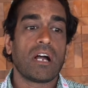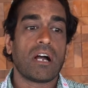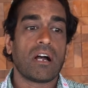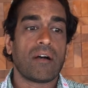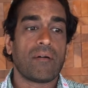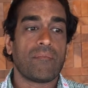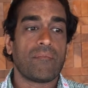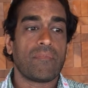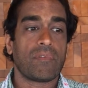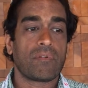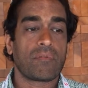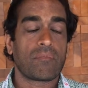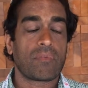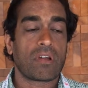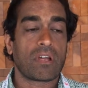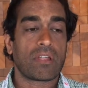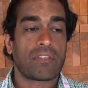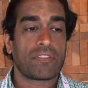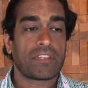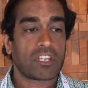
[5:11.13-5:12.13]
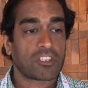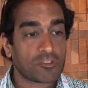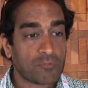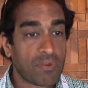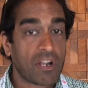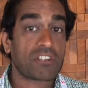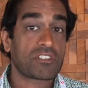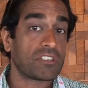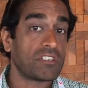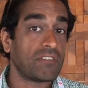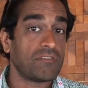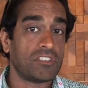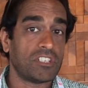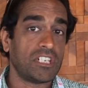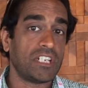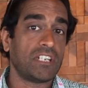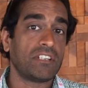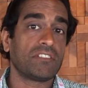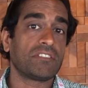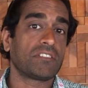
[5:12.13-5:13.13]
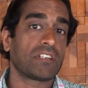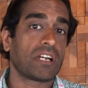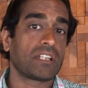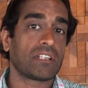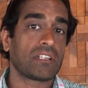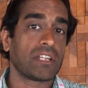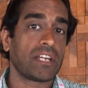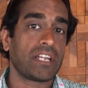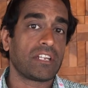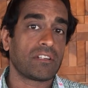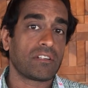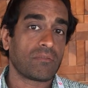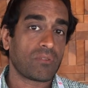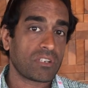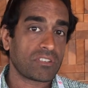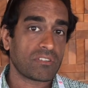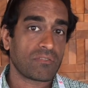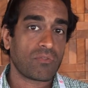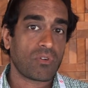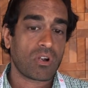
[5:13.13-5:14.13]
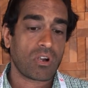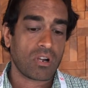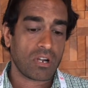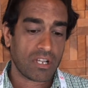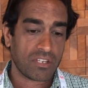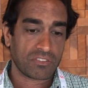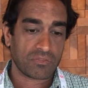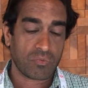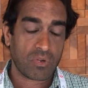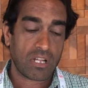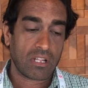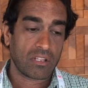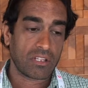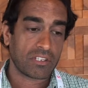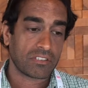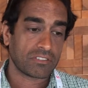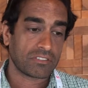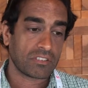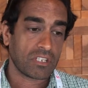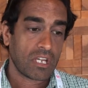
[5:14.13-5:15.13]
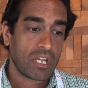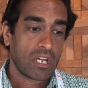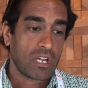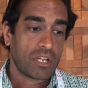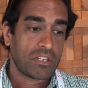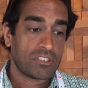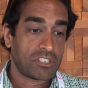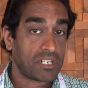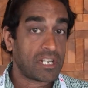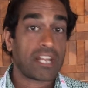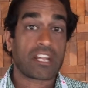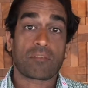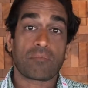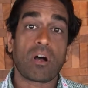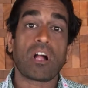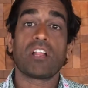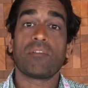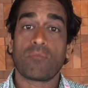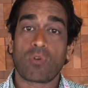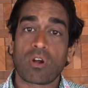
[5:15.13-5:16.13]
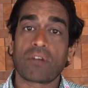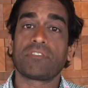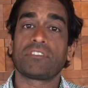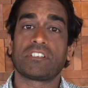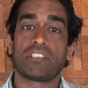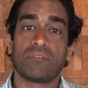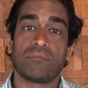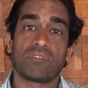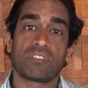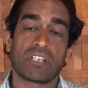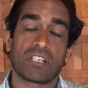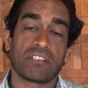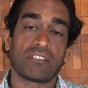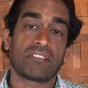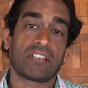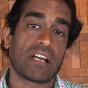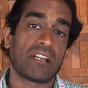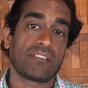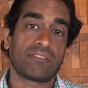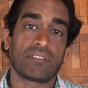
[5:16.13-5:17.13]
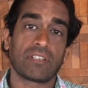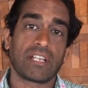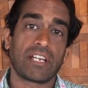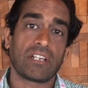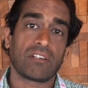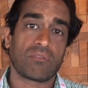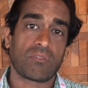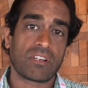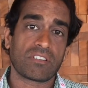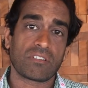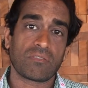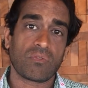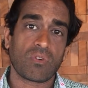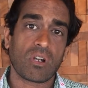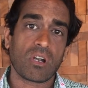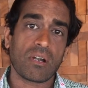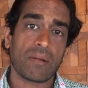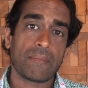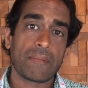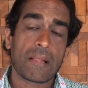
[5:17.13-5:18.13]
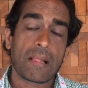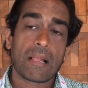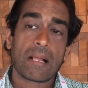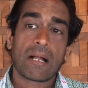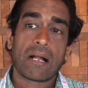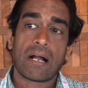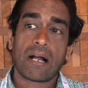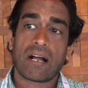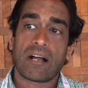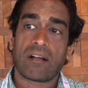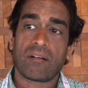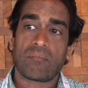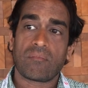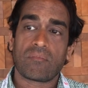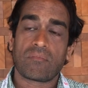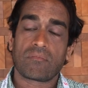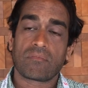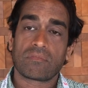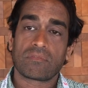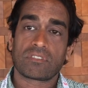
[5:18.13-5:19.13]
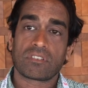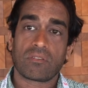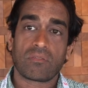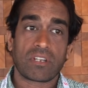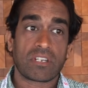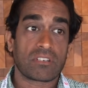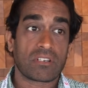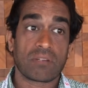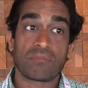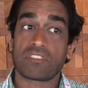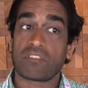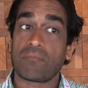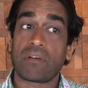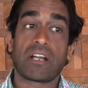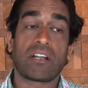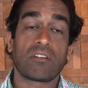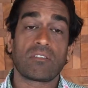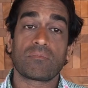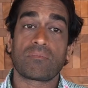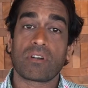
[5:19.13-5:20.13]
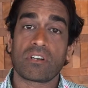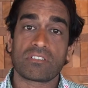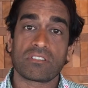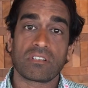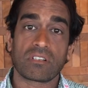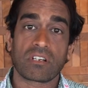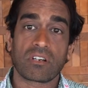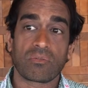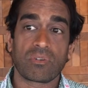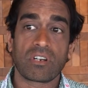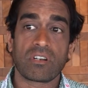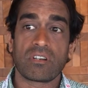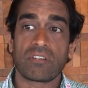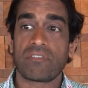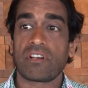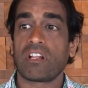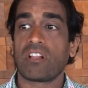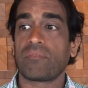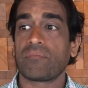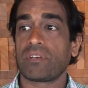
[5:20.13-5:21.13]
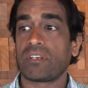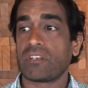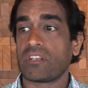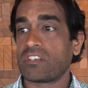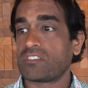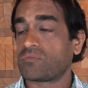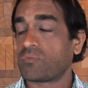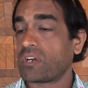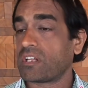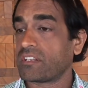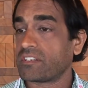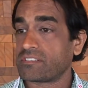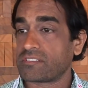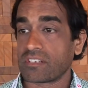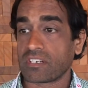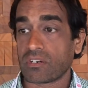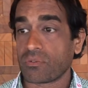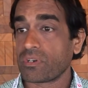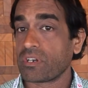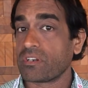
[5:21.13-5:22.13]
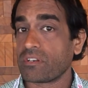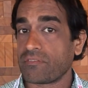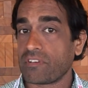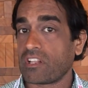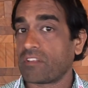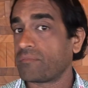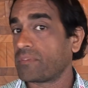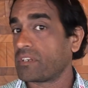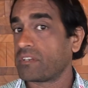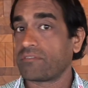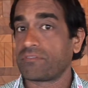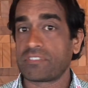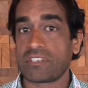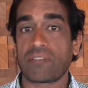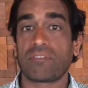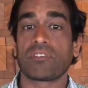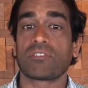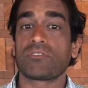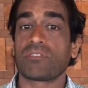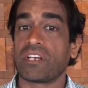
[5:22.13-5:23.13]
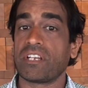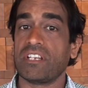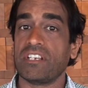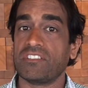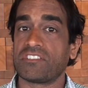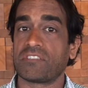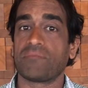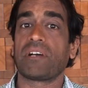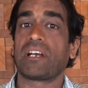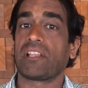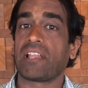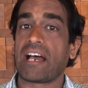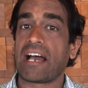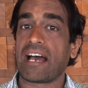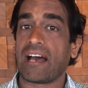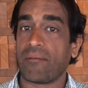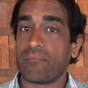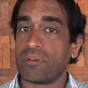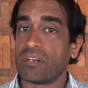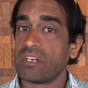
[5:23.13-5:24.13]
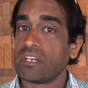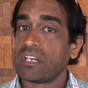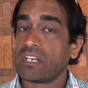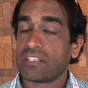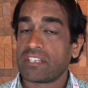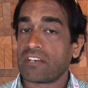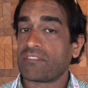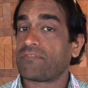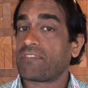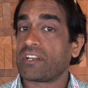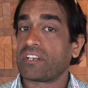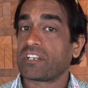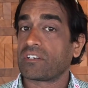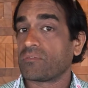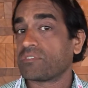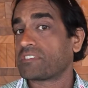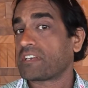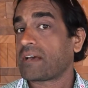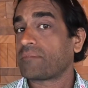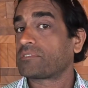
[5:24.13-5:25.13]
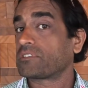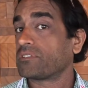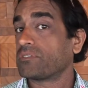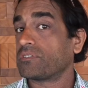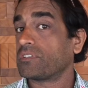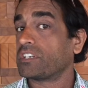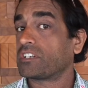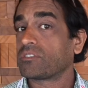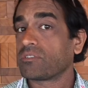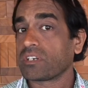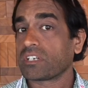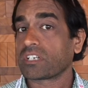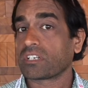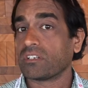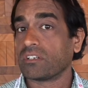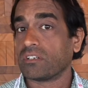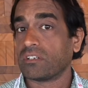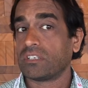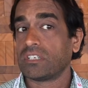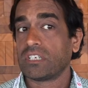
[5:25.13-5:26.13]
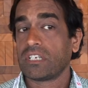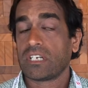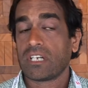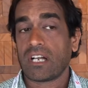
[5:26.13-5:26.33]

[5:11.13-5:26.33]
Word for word: um, the expression of genes on the latent reservoir as well as genetic polymorphisms on the size of the latent reservoir. Um, so in terms of my own personal career development as well as the career development of several trainees in my lab, that funding was absolutely critical